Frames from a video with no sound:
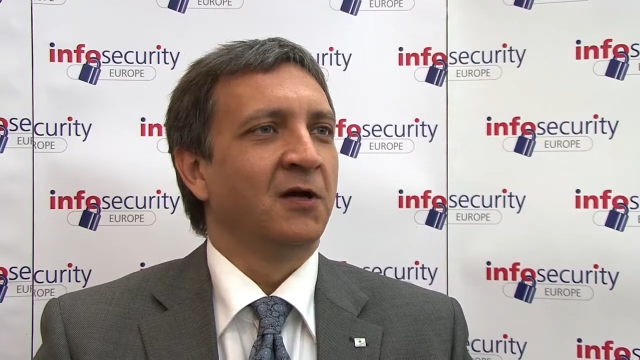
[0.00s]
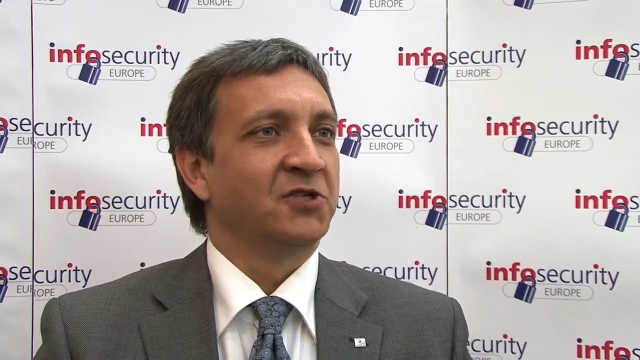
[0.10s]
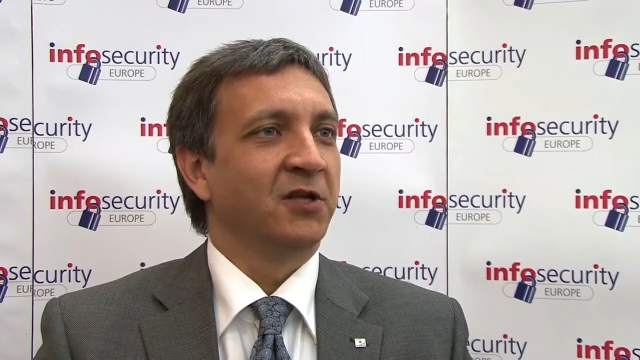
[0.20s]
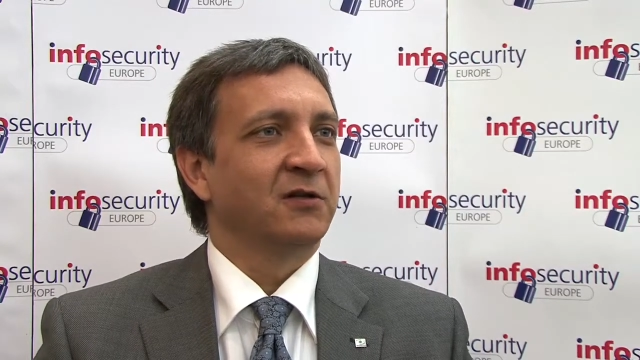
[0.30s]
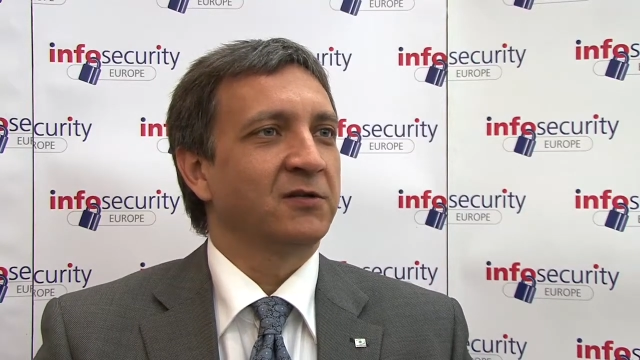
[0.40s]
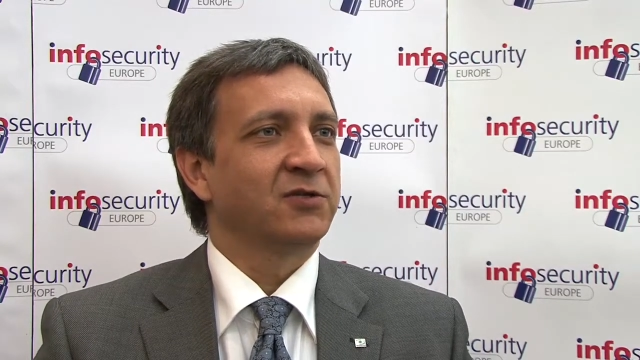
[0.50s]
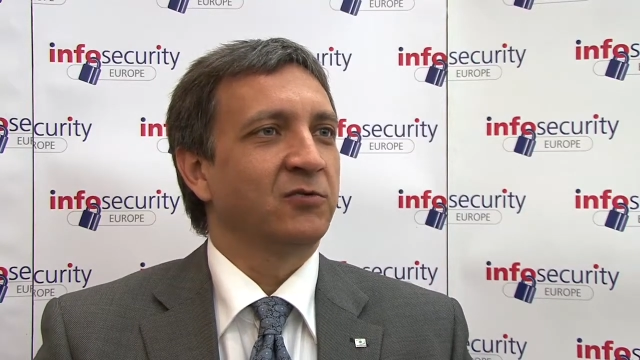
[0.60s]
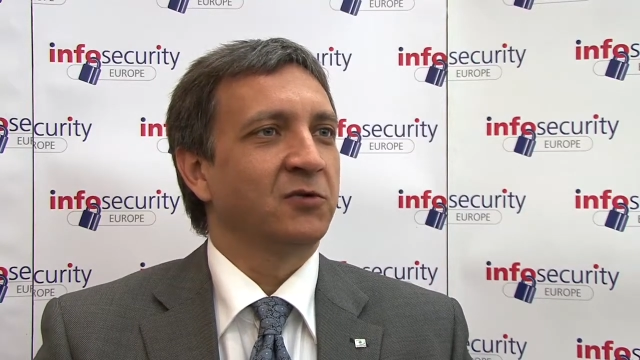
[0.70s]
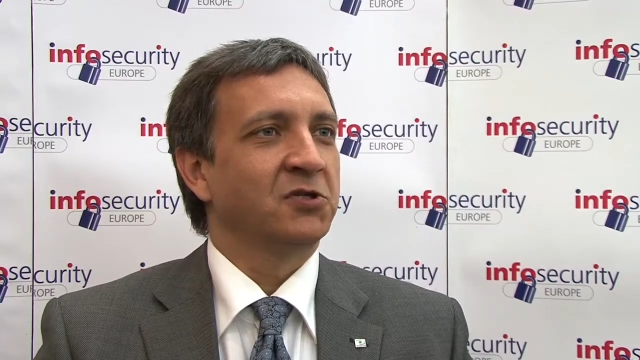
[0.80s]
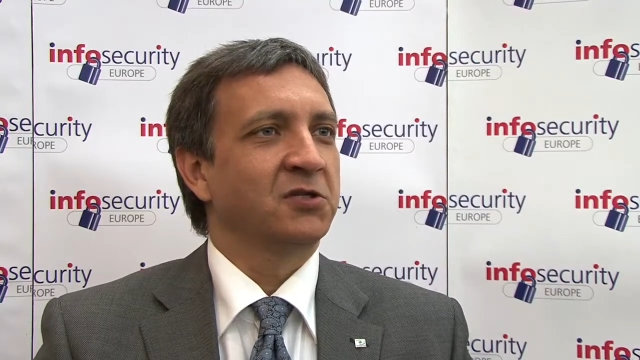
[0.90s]
channels
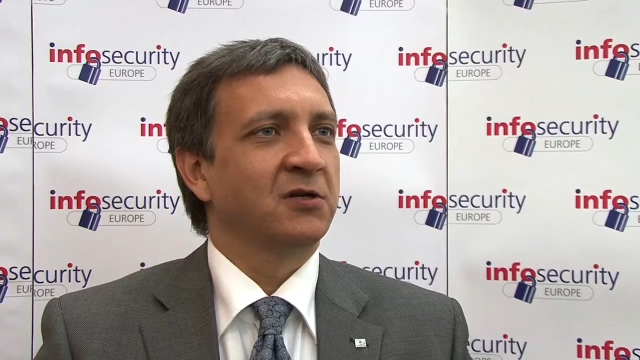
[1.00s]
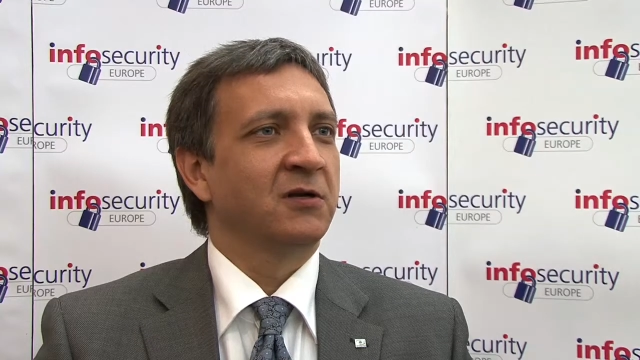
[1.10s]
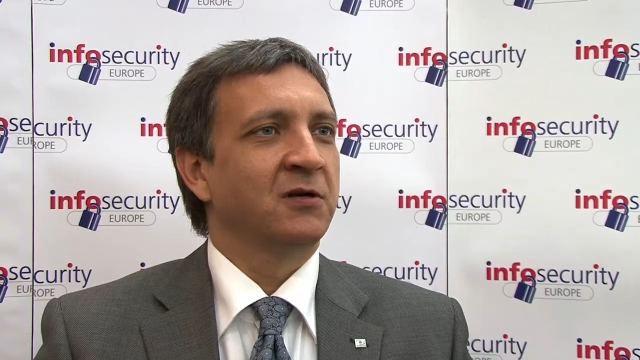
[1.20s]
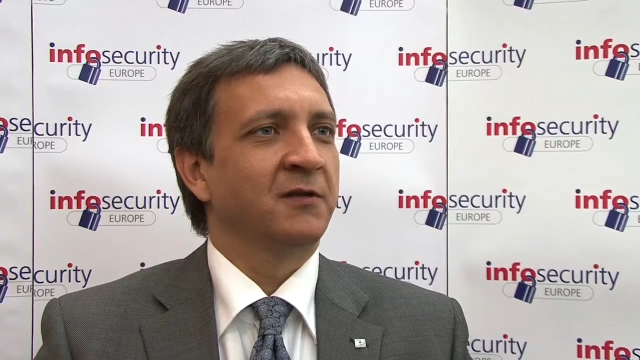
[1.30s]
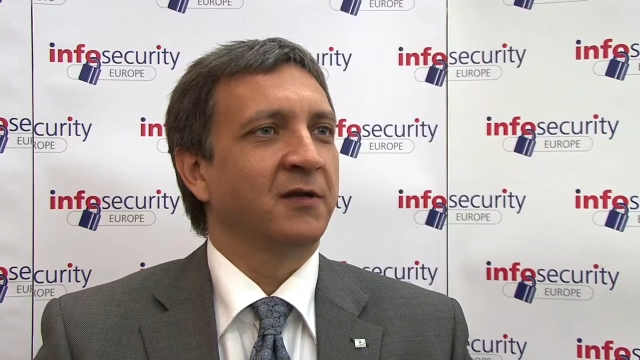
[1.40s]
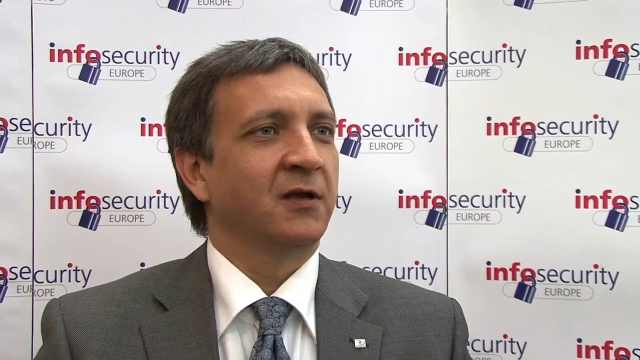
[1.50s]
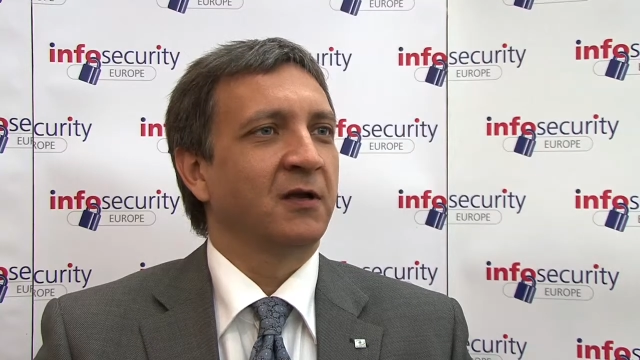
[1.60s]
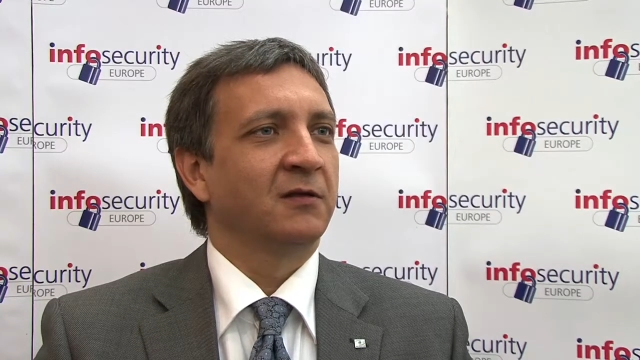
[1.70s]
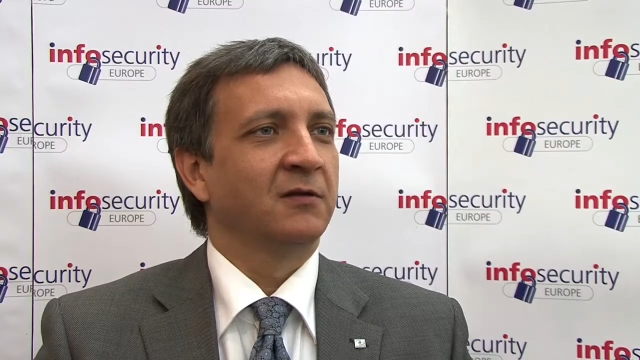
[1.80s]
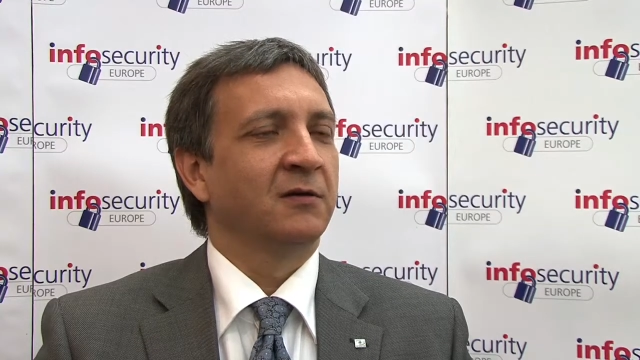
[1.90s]
which they
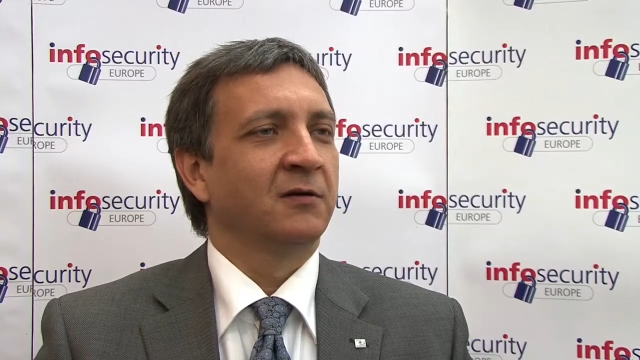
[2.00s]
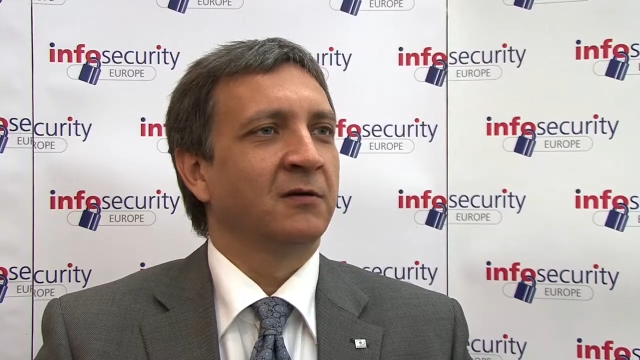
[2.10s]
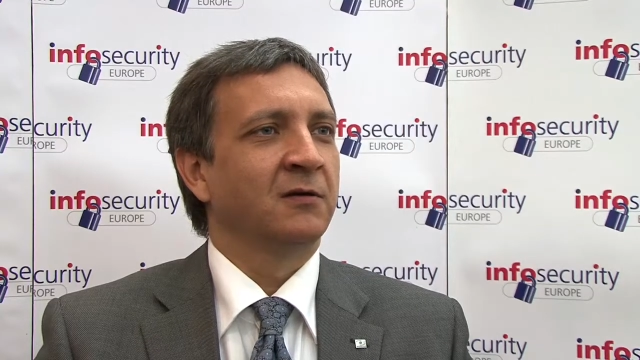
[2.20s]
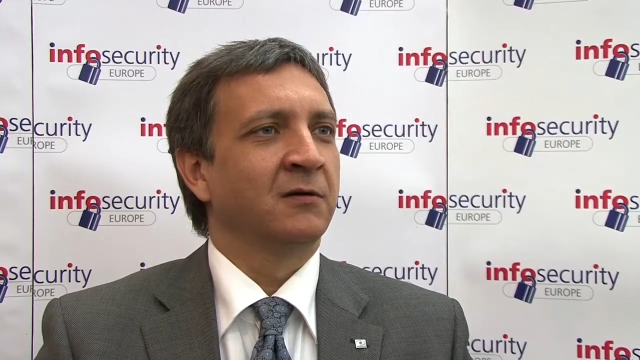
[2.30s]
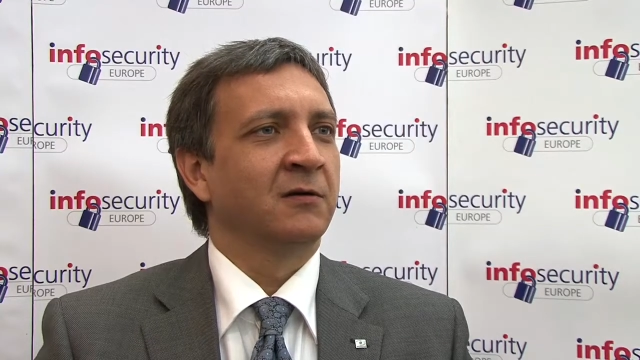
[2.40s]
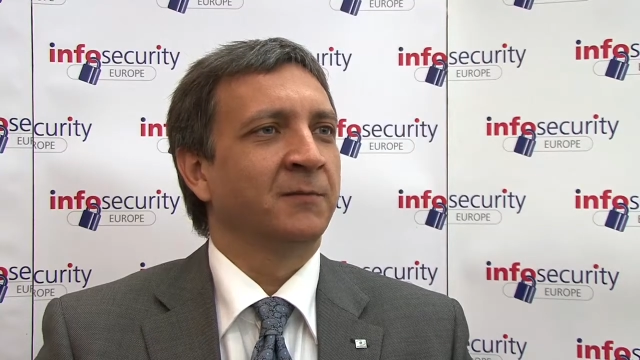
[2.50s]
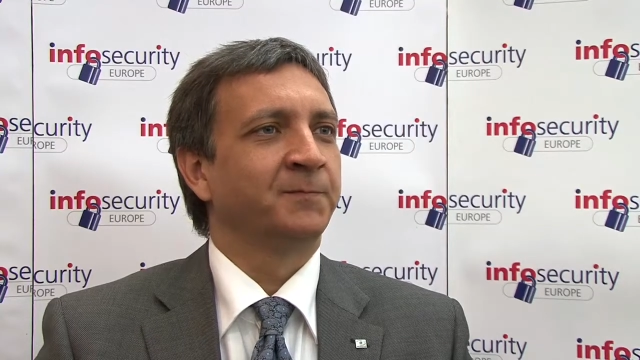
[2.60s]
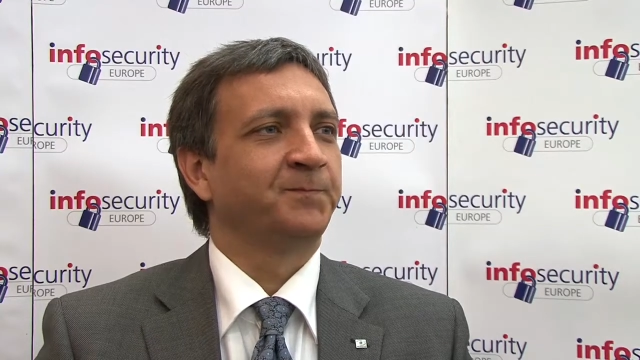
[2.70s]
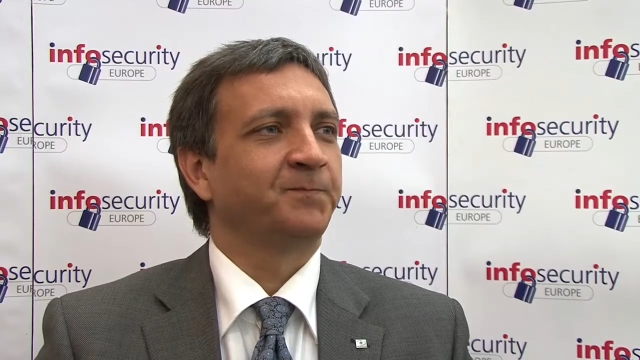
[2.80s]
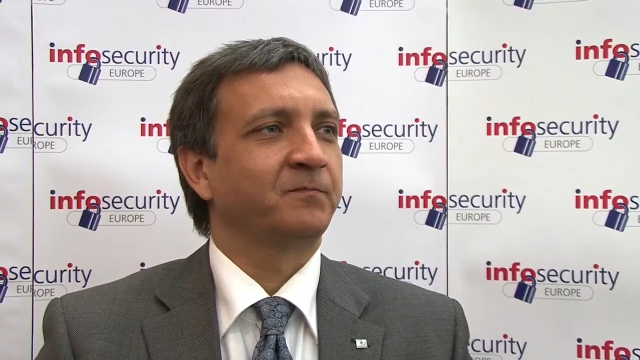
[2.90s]
can
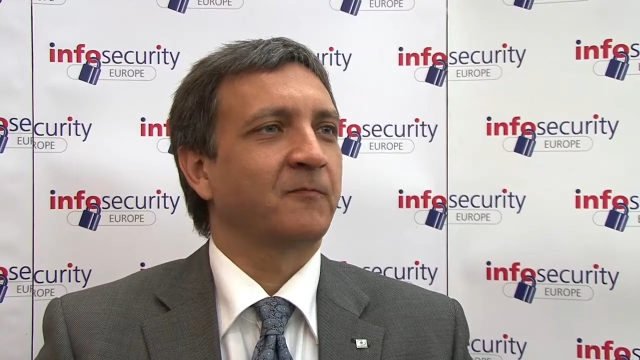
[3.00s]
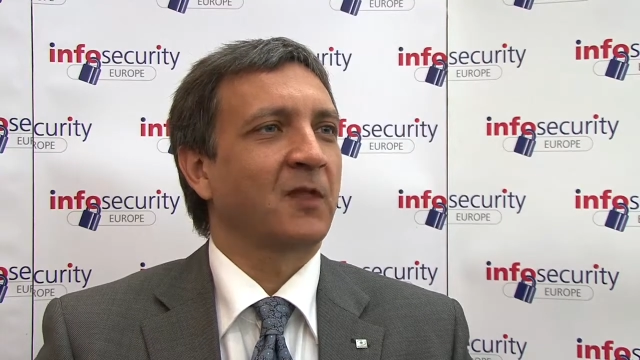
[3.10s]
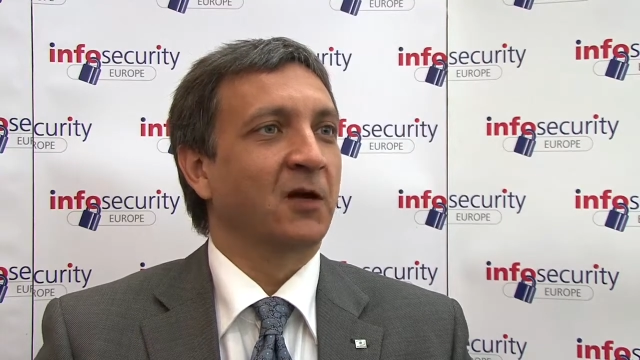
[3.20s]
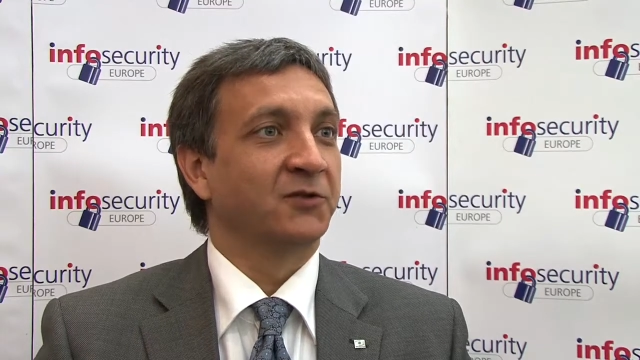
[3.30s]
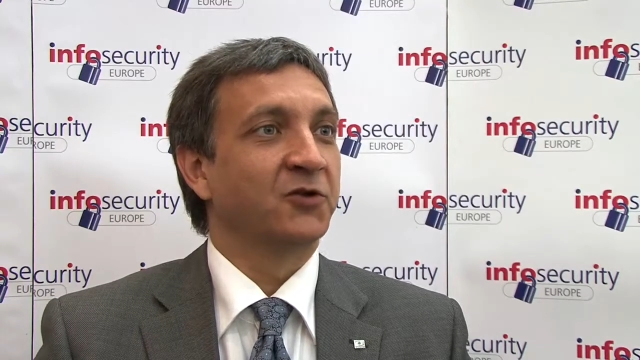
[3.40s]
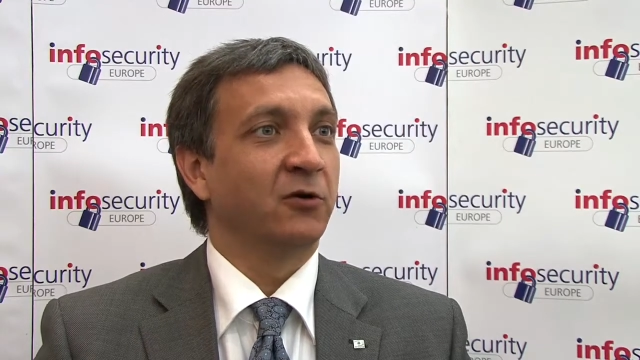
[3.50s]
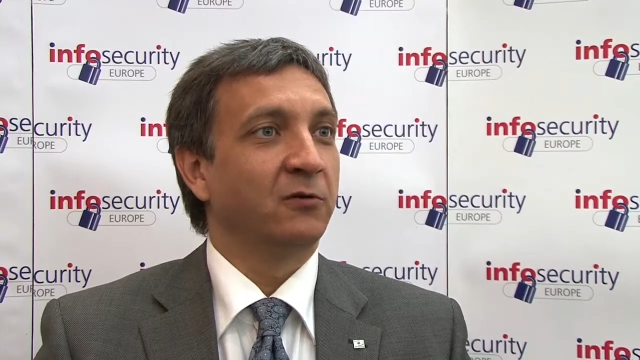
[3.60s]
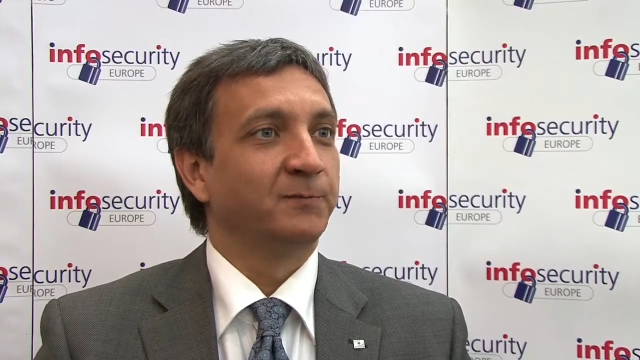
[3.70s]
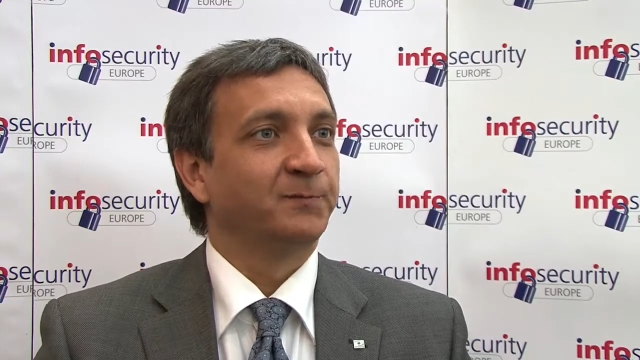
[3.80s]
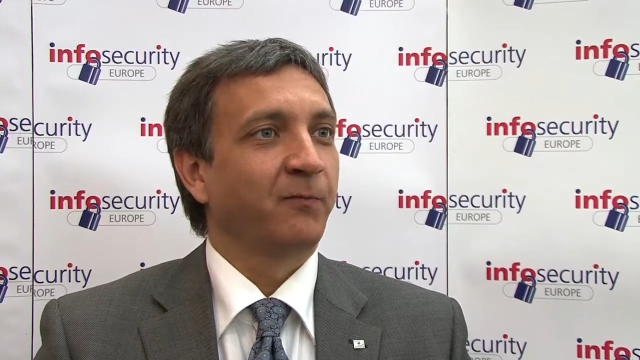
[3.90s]
control.